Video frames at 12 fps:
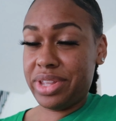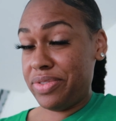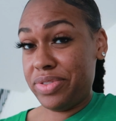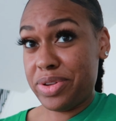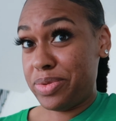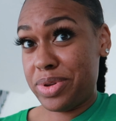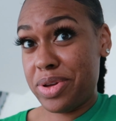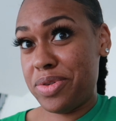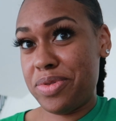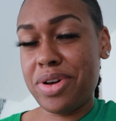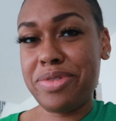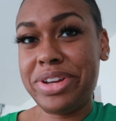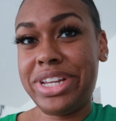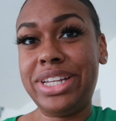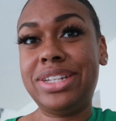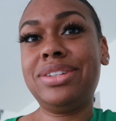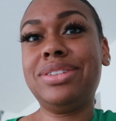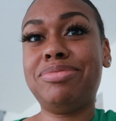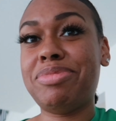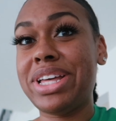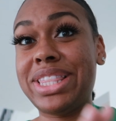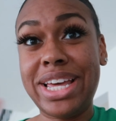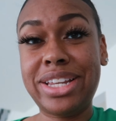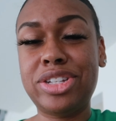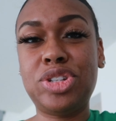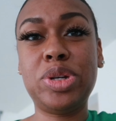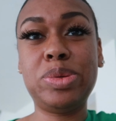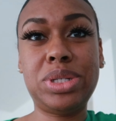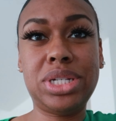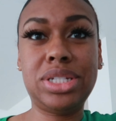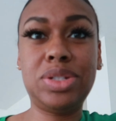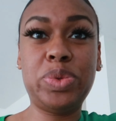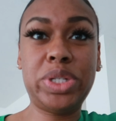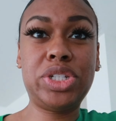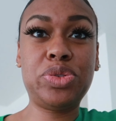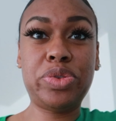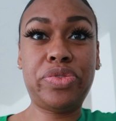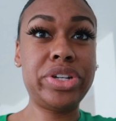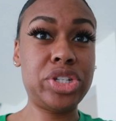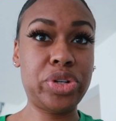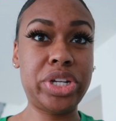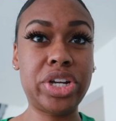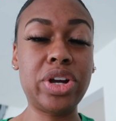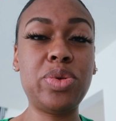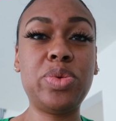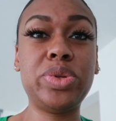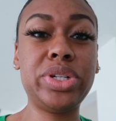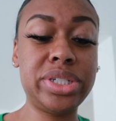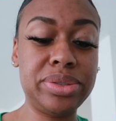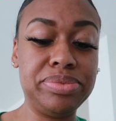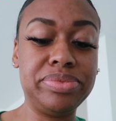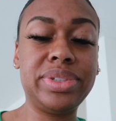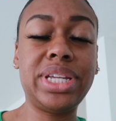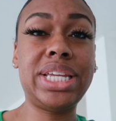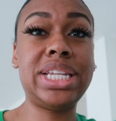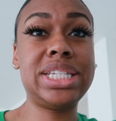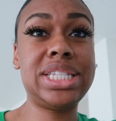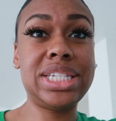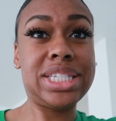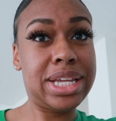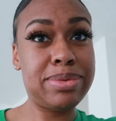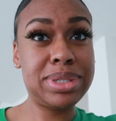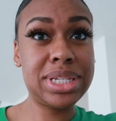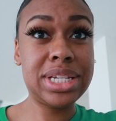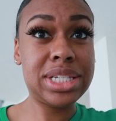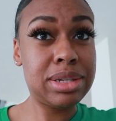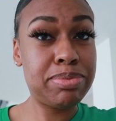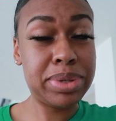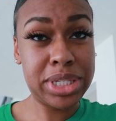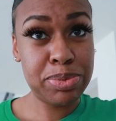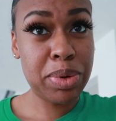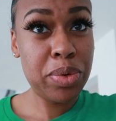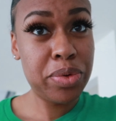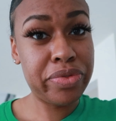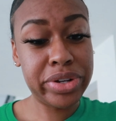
if you don't know already by that description which refrigerator I ordered, it is the Samsung Bespoke